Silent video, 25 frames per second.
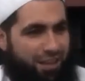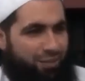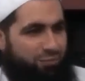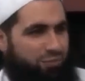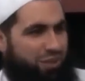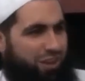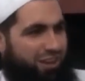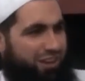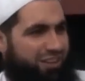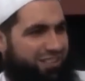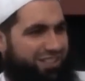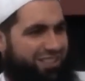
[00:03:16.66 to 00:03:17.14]

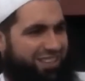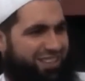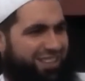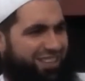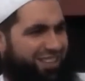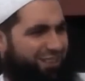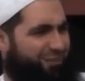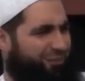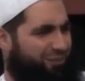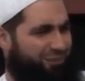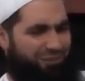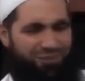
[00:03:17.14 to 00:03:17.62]
Abdullah's
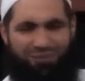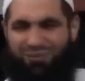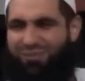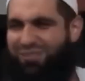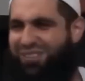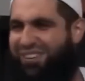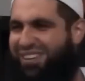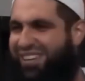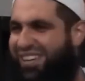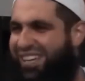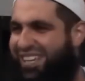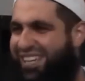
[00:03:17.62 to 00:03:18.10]
thinking,
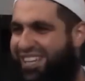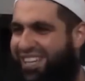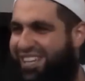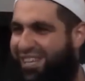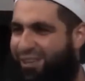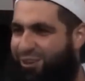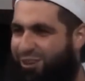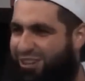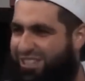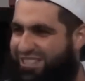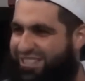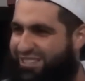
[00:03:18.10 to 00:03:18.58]

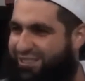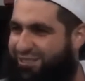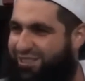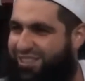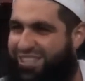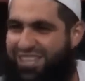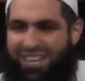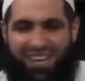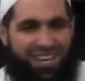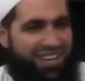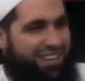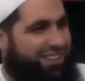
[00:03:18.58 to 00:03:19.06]
you're like,
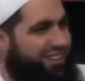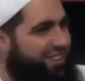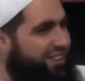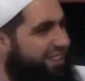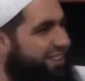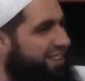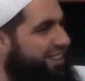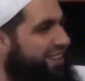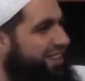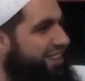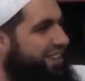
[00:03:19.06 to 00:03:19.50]
serious, are